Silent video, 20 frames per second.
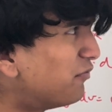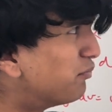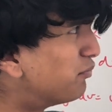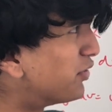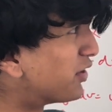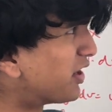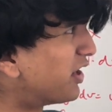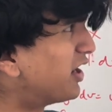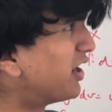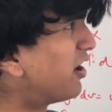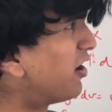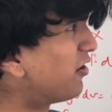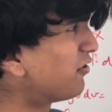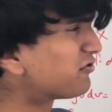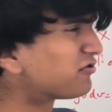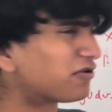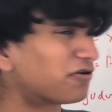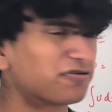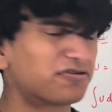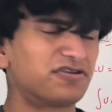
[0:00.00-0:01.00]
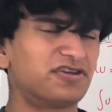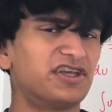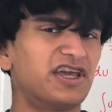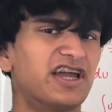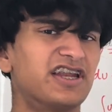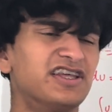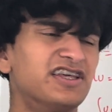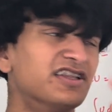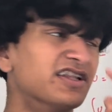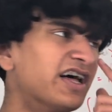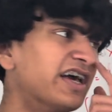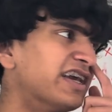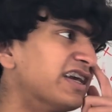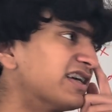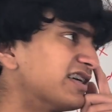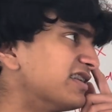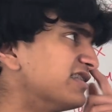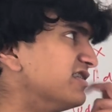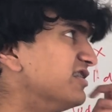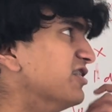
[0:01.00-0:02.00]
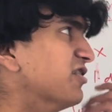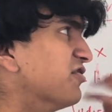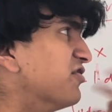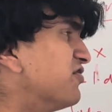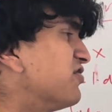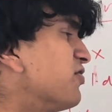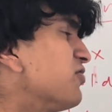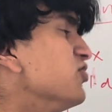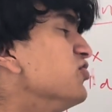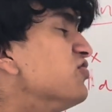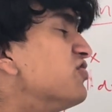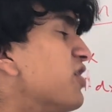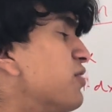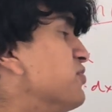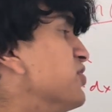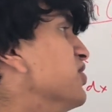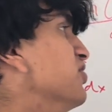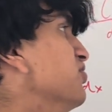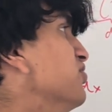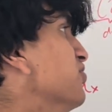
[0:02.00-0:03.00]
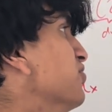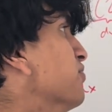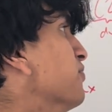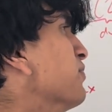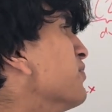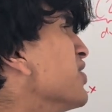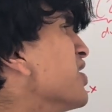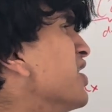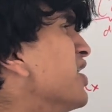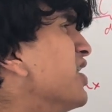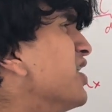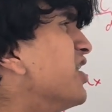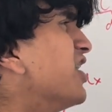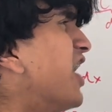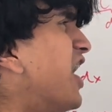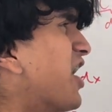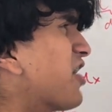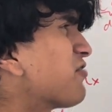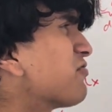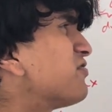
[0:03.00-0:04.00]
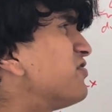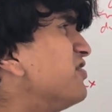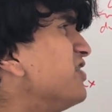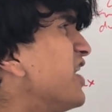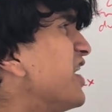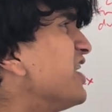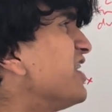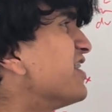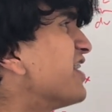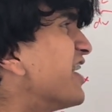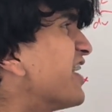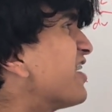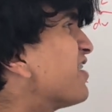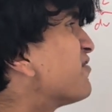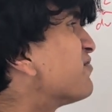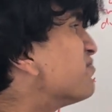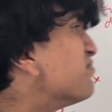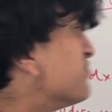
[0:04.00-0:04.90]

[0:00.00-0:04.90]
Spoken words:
But I also don't see any, like, there's no u sub you can do. I don't see any like